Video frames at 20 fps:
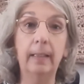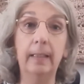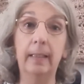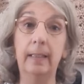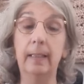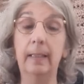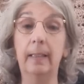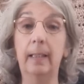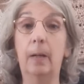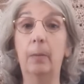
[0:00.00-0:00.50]

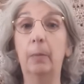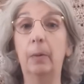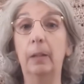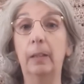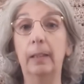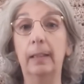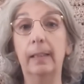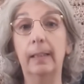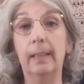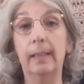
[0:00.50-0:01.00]
This is
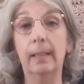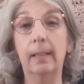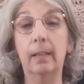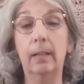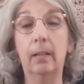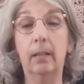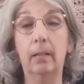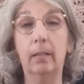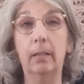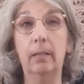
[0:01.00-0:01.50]
our
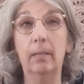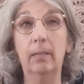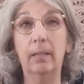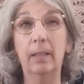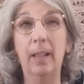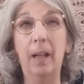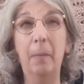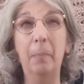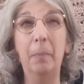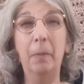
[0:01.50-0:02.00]

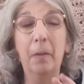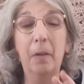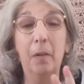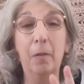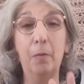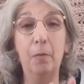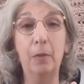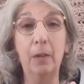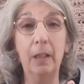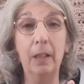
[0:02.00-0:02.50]
number
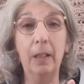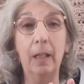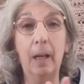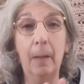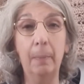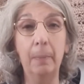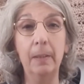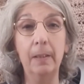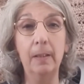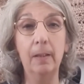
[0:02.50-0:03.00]
3
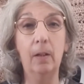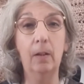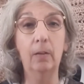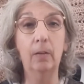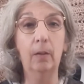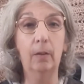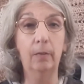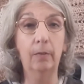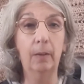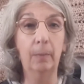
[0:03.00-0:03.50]

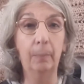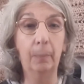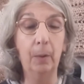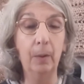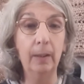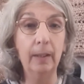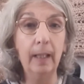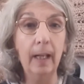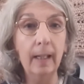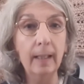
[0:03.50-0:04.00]
episode of the
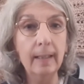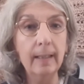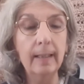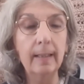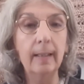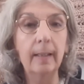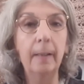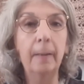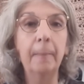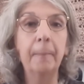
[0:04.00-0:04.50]

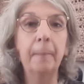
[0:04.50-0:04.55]
podcast.